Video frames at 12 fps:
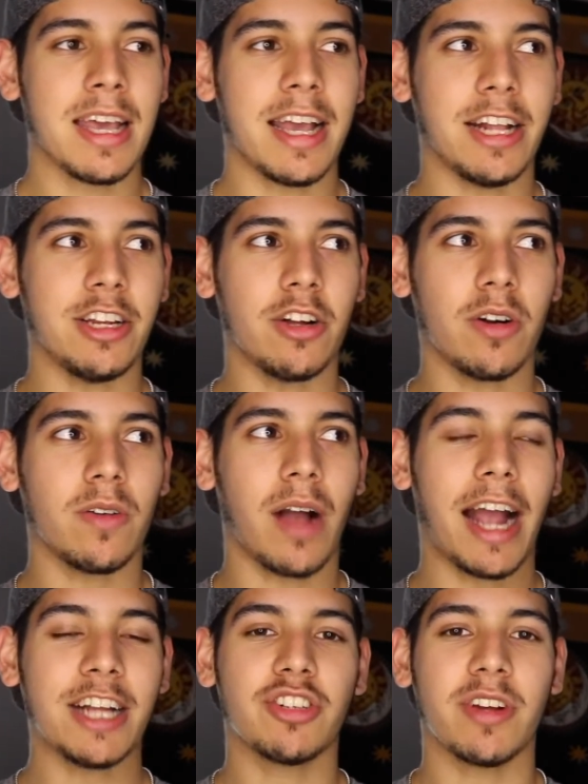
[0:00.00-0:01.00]
And
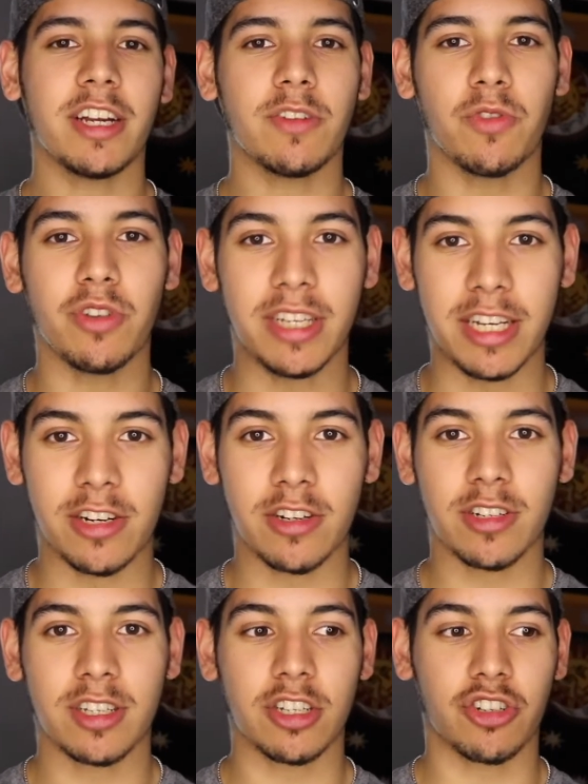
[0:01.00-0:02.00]
I trained for
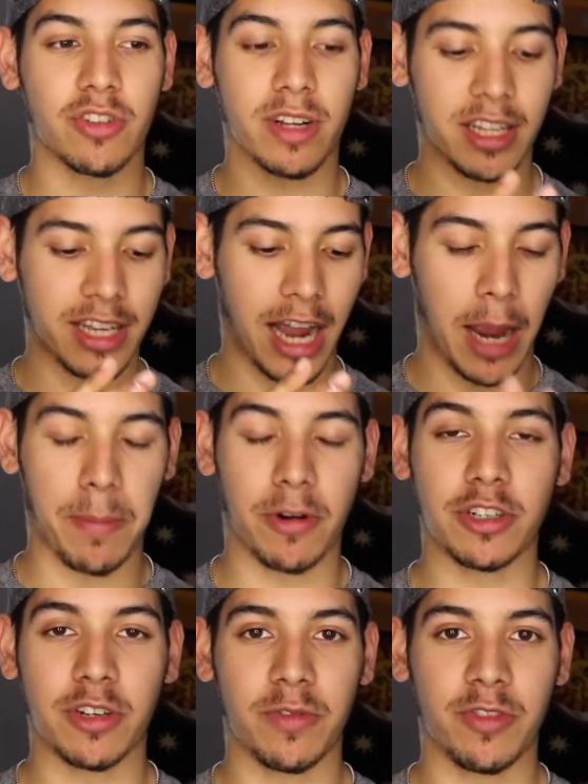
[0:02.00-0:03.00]
years strictly
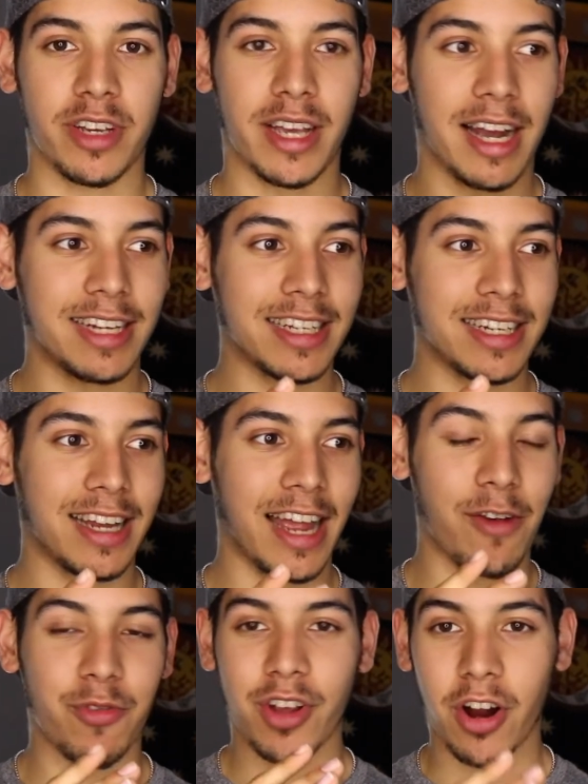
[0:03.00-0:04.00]
hypertrophy. I did
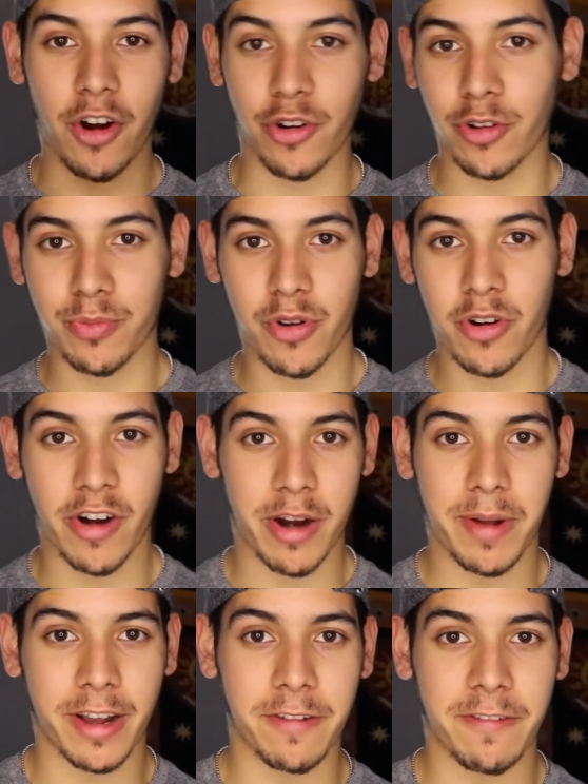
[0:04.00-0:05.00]
every Arnold
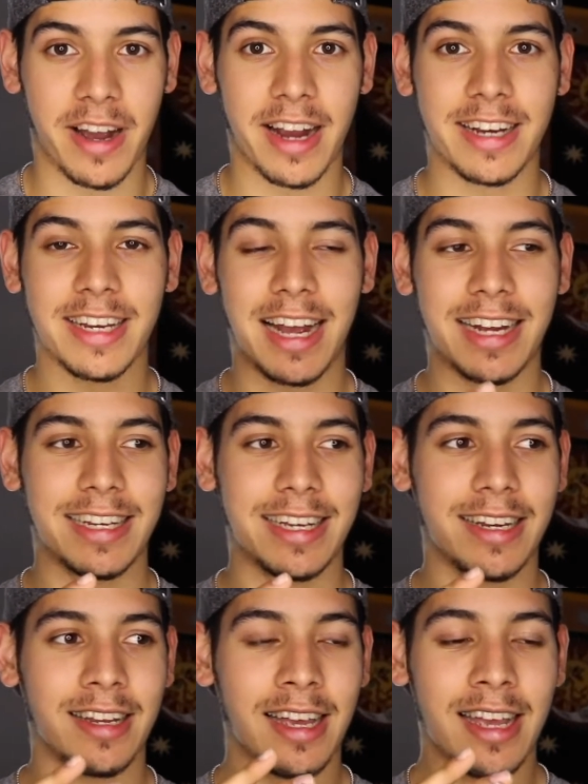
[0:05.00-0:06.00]
program I could find. I
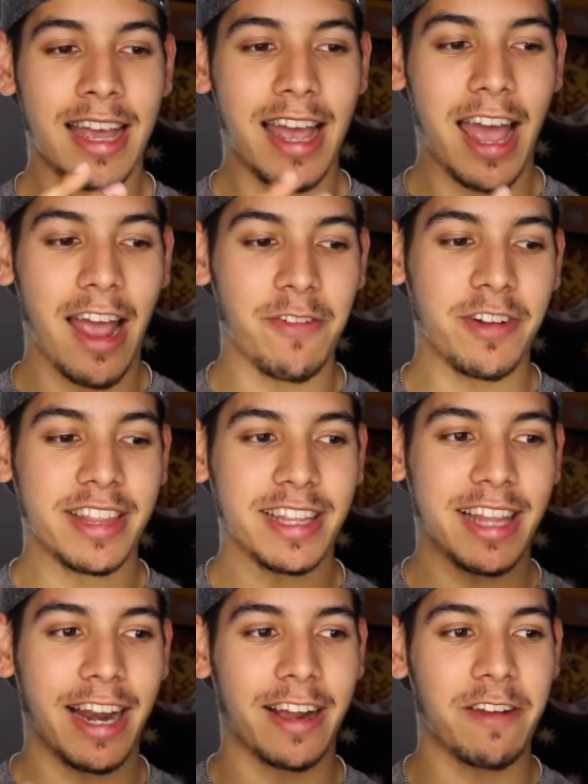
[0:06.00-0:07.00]
did
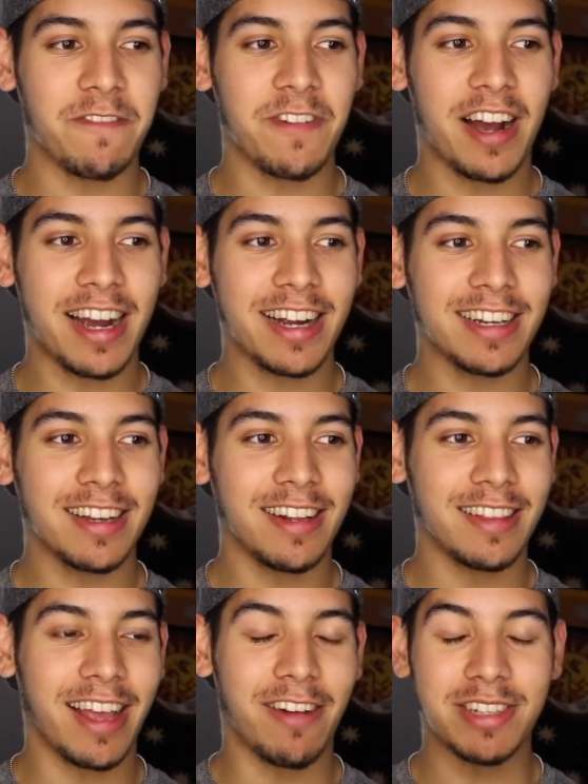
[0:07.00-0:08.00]
everything that I could find
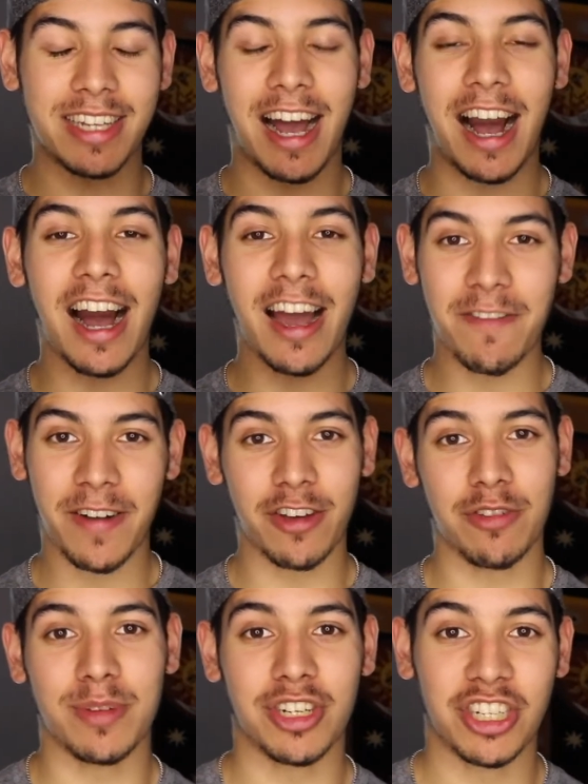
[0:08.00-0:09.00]
that was high
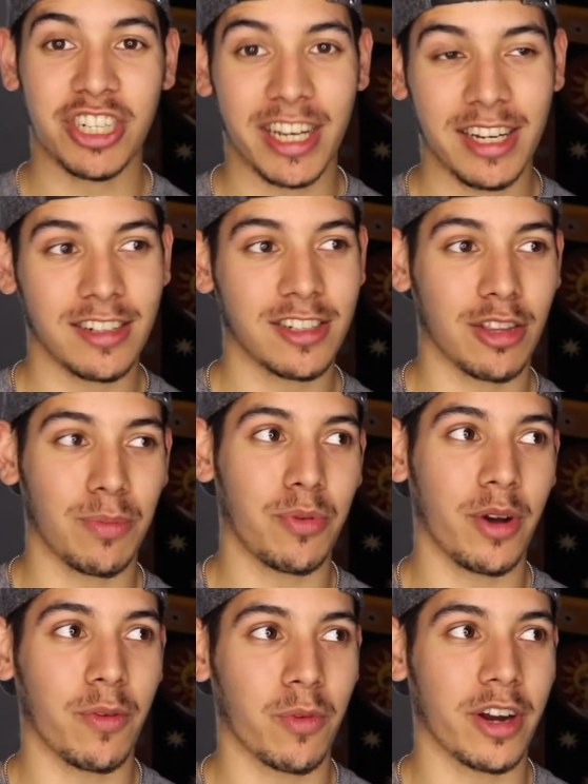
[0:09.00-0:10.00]
volume as shit, to the
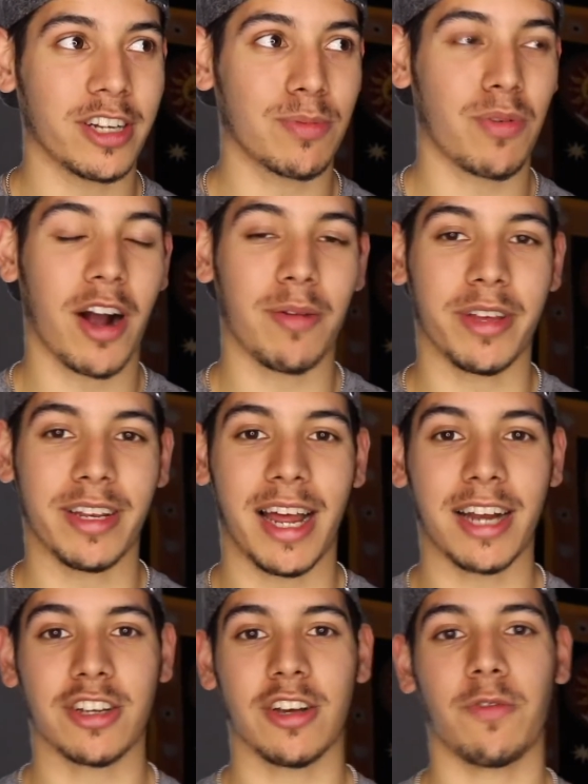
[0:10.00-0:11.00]
point where it's probably
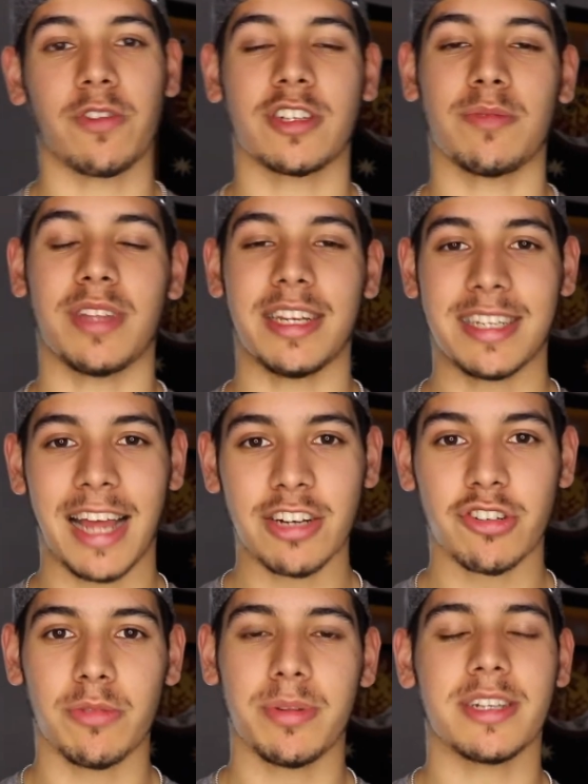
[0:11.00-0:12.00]
not good for someone that's
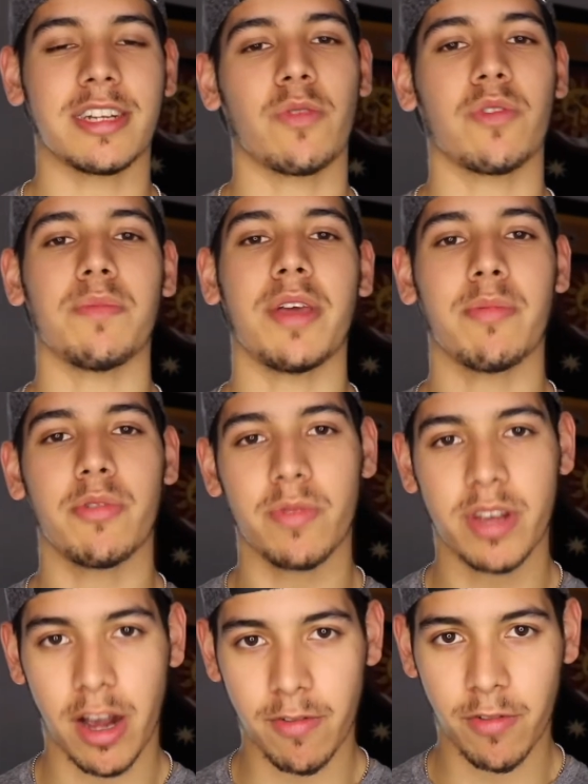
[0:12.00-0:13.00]
natural, because I wouldn't be able to
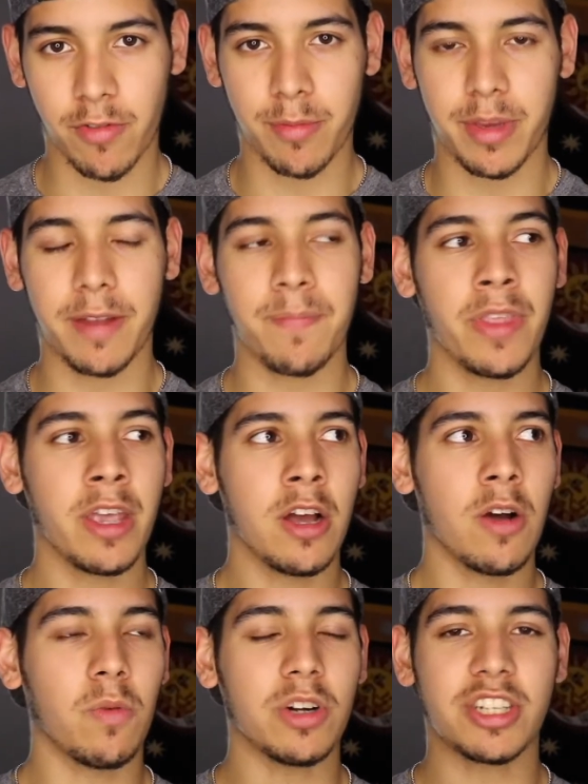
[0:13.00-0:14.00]
recover from it,
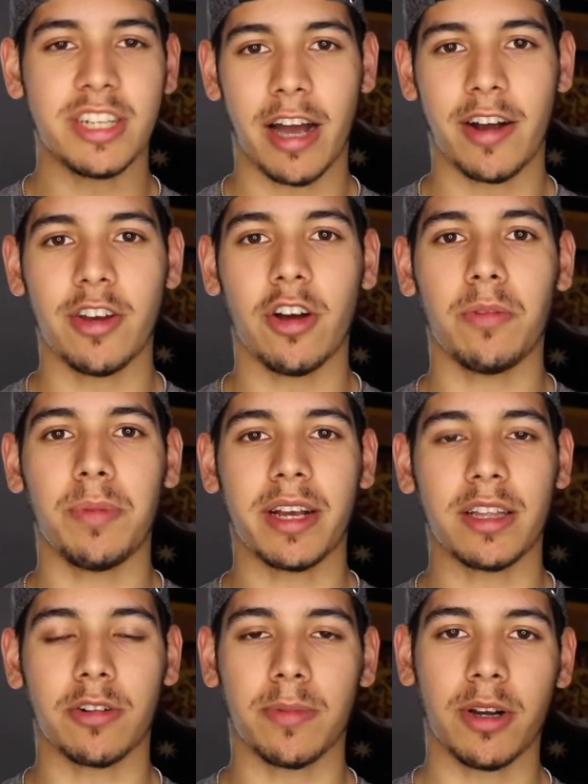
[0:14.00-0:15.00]
which now I know, being
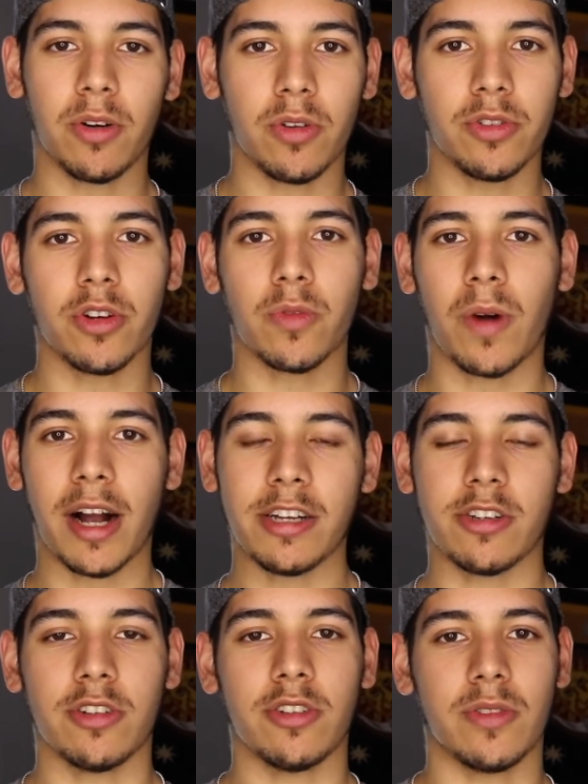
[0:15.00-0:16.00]
a little bit older,
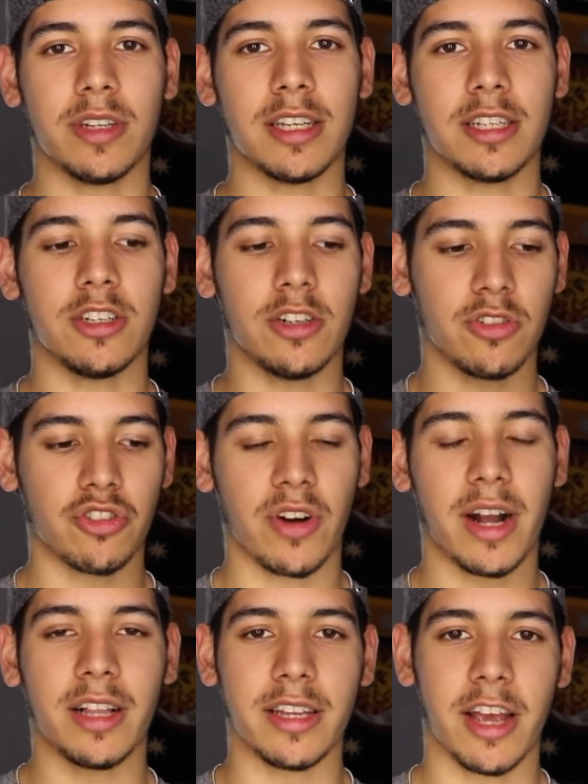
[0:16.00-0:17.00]
wiser, doing this,
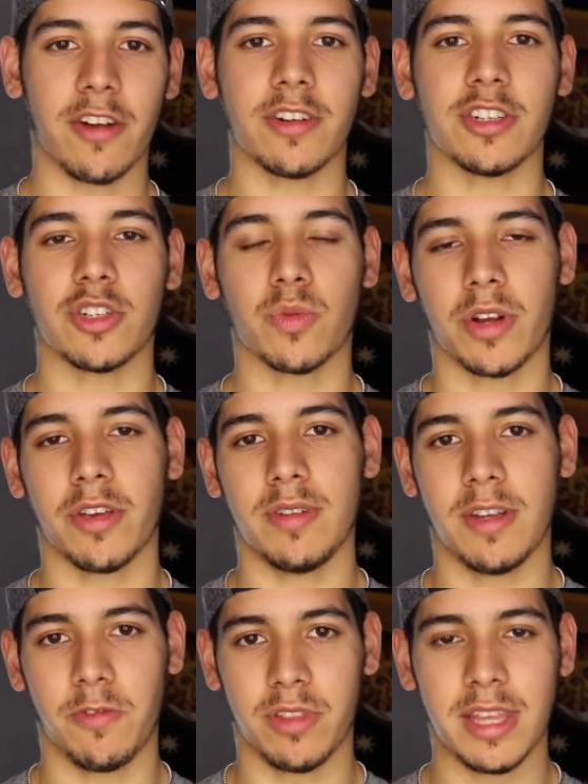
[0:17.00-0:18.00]
trial and error and just working
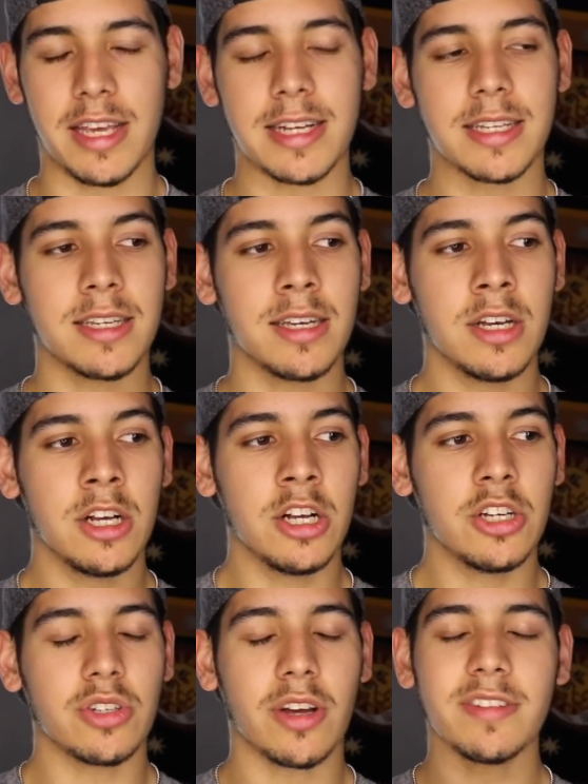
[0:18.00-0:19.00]
with different things.
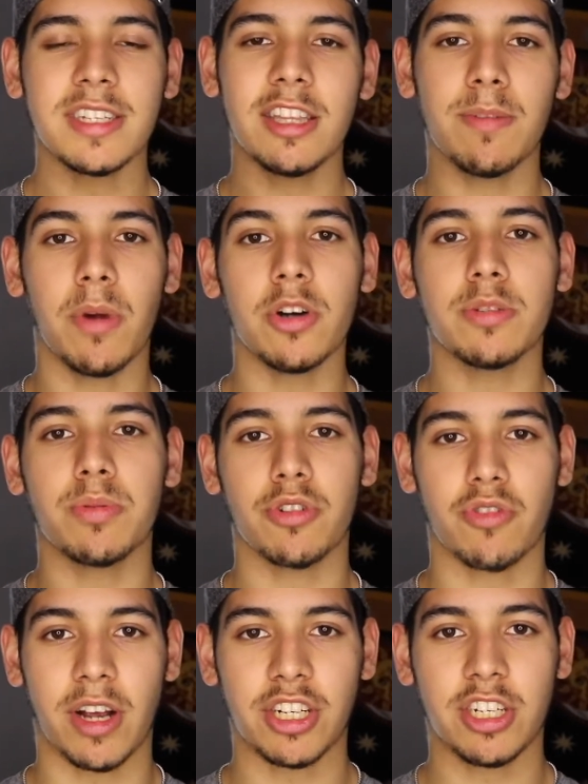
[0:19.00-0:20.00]
So I've seen the most
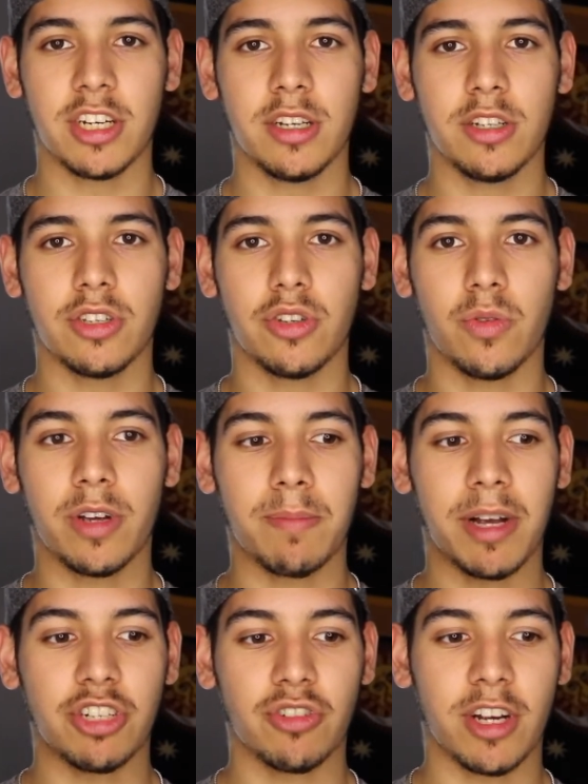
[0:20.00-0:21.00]
progression doing
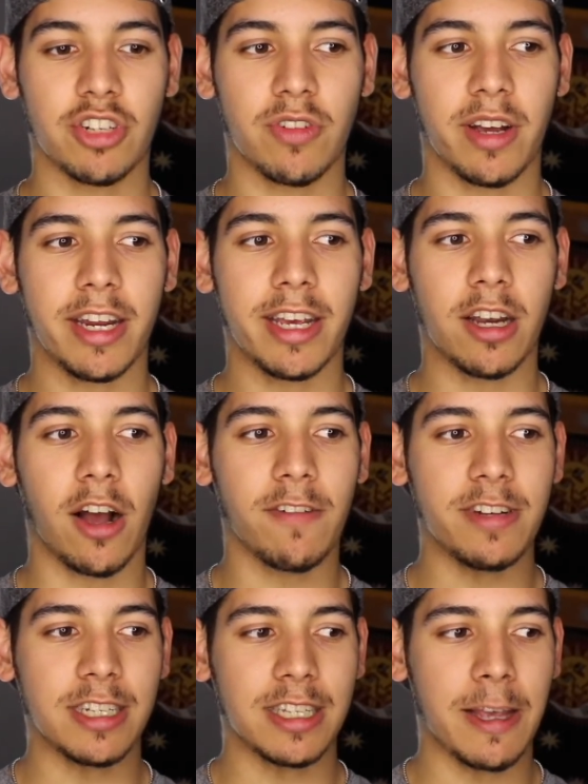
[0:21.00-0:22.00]
my strength training, and
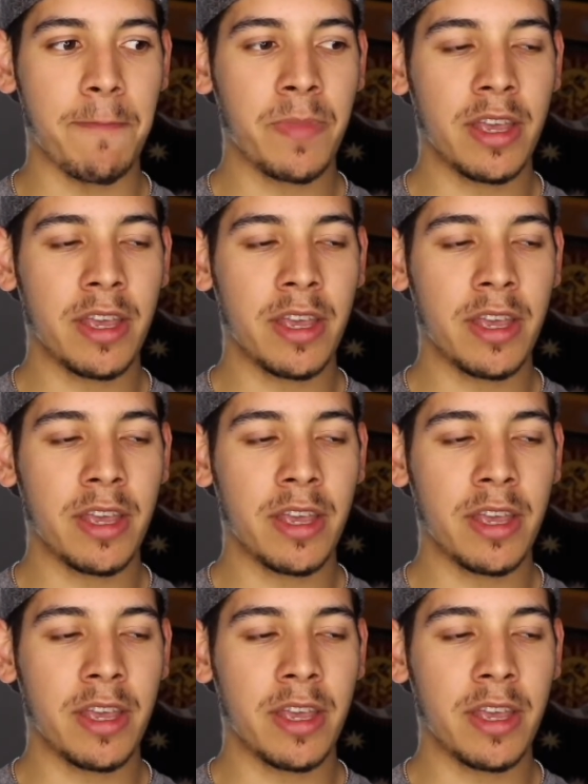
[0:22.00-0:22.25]
obviously